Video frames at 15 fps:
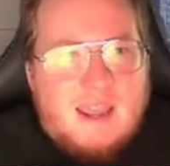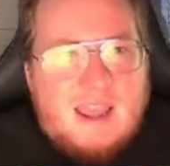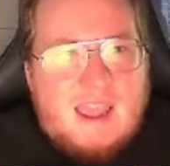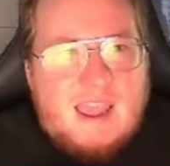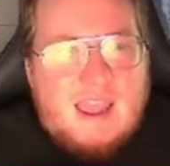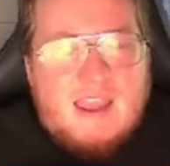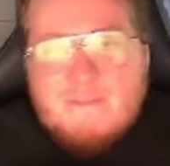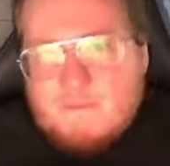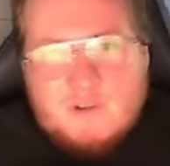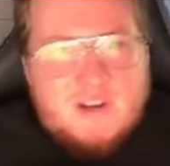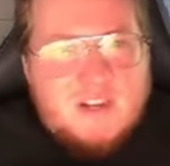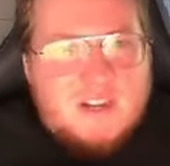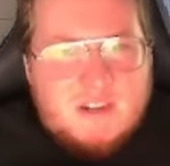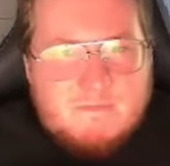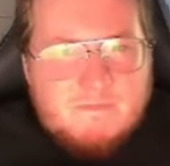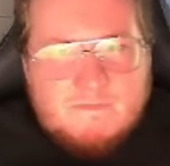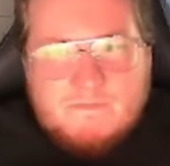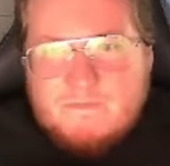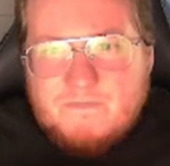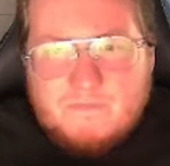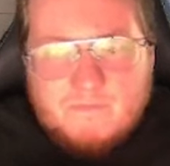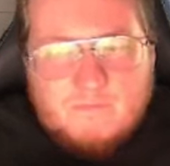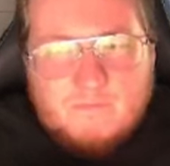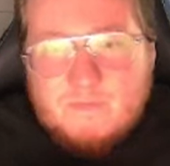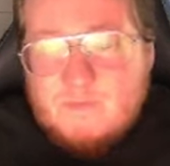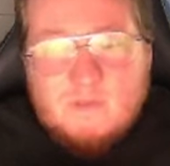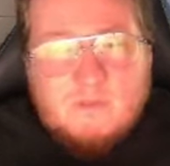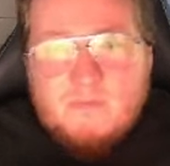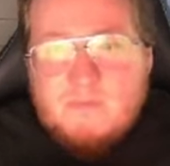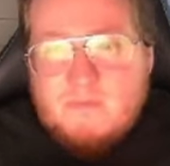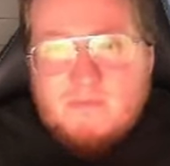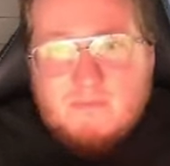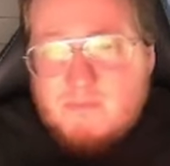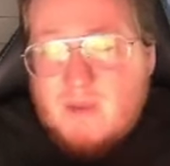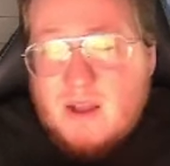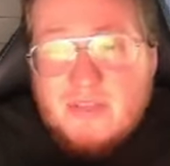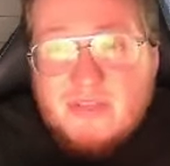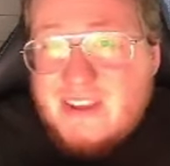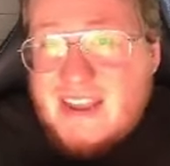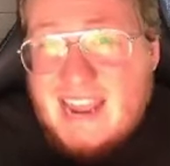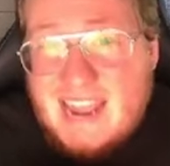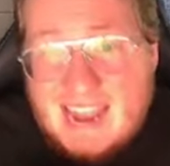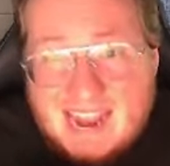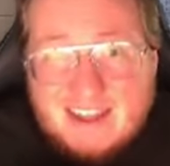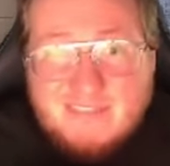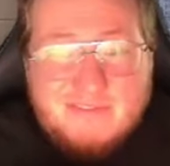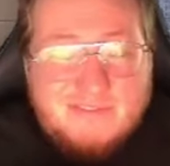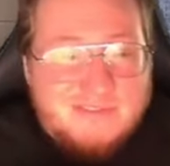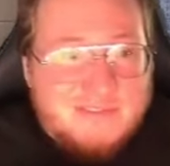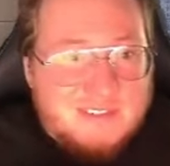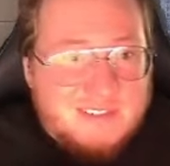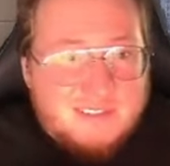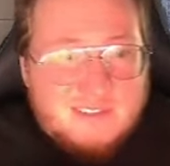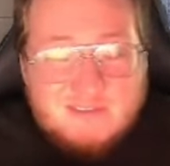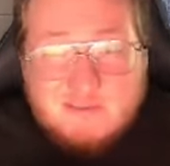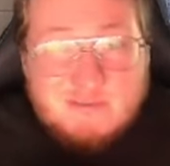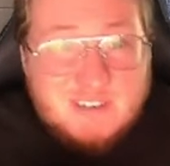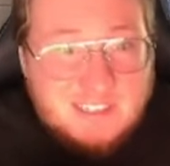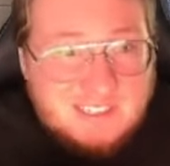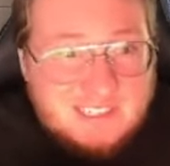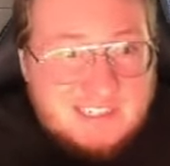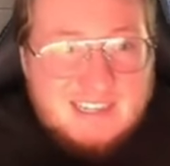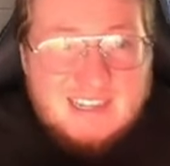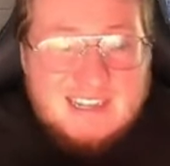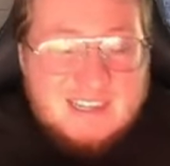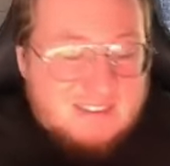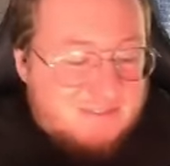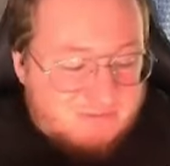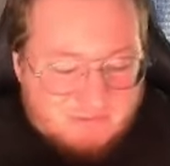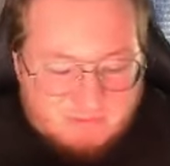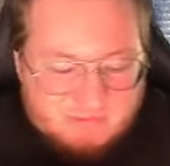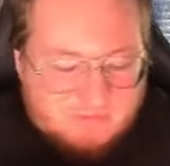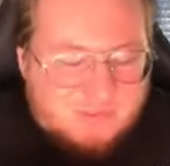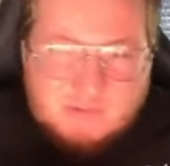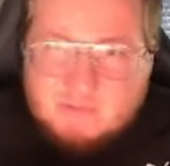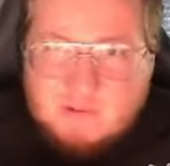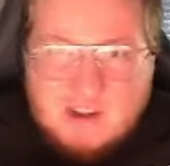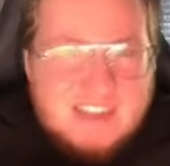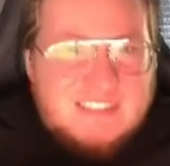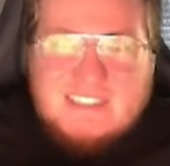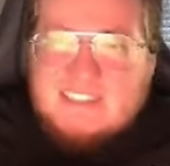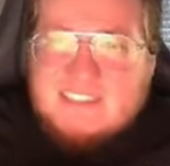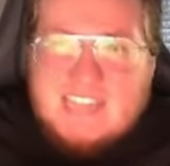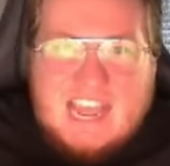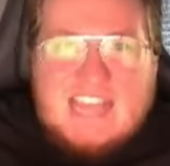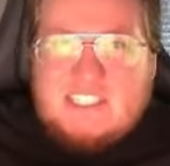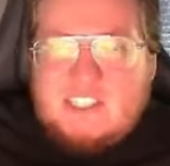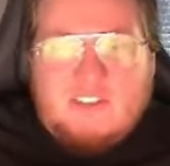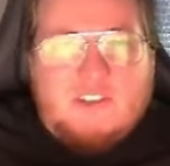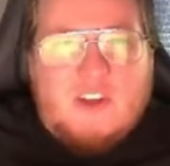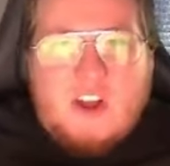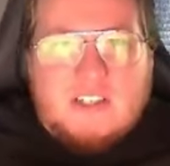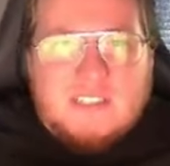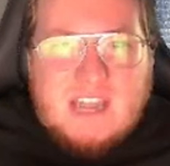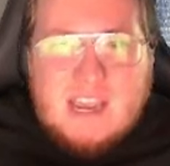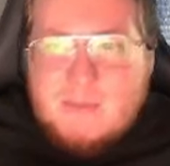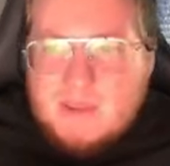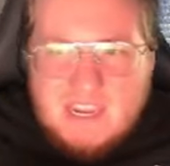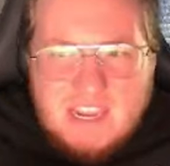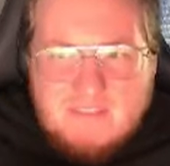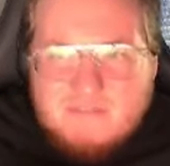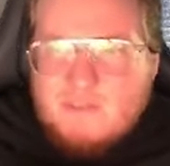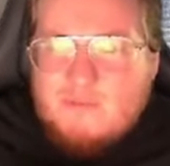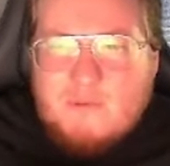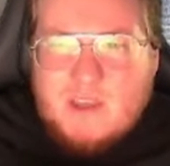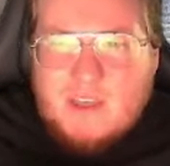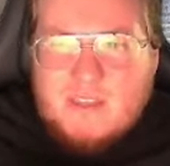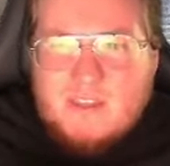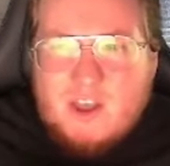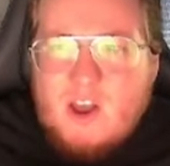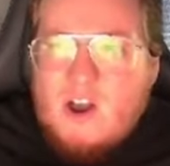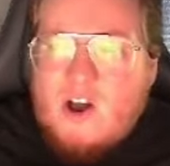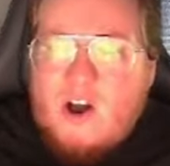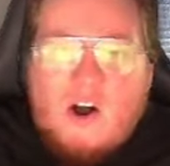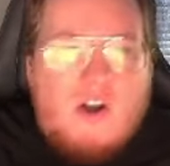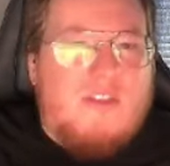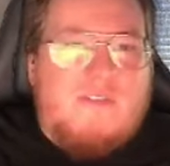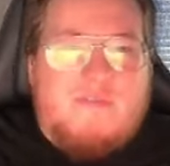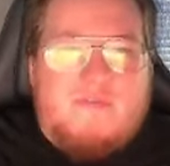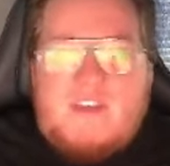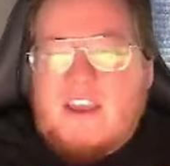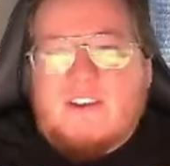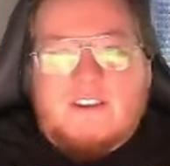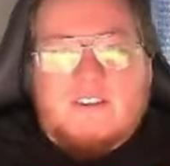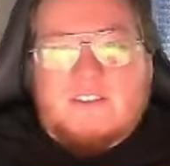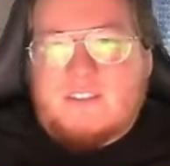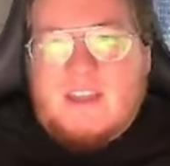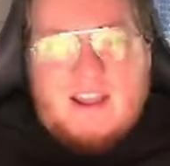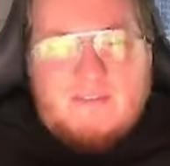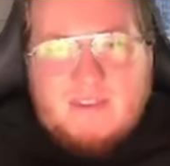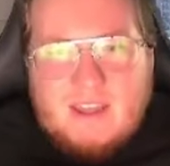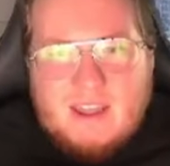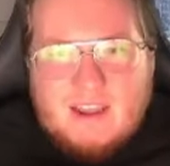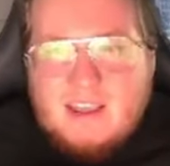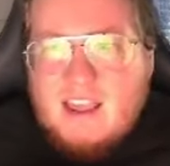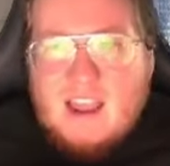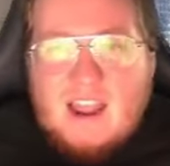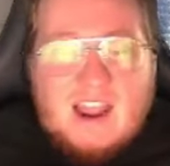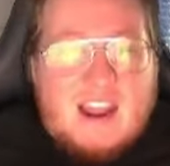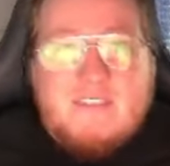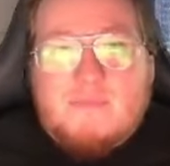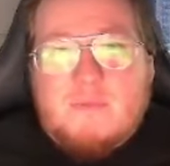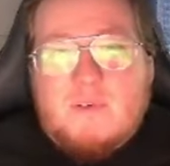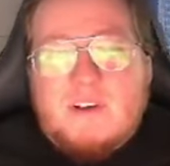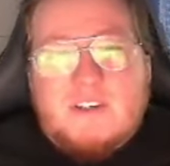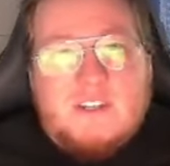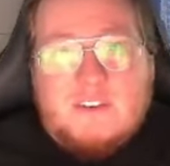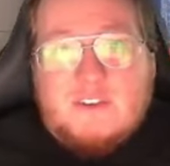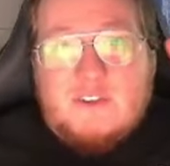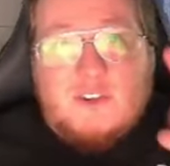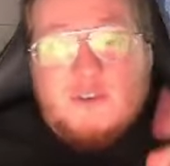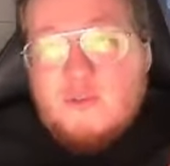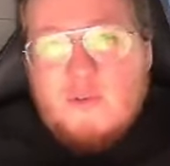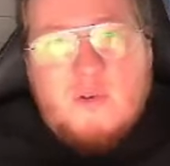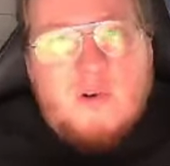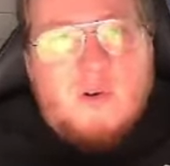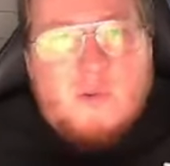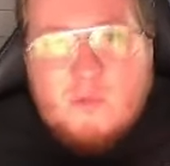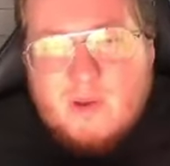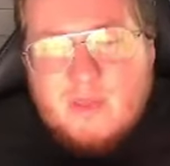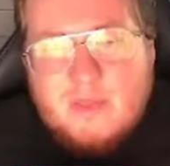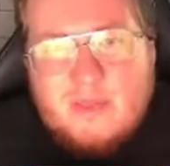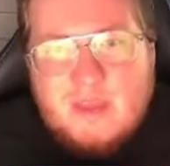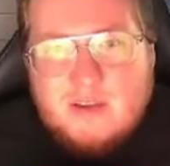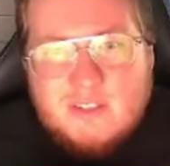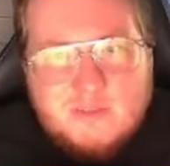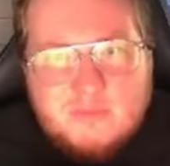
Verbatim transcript: every month and a half, really, the resin lasts a long time, even with all the failures that I've had. I've printed two 1,000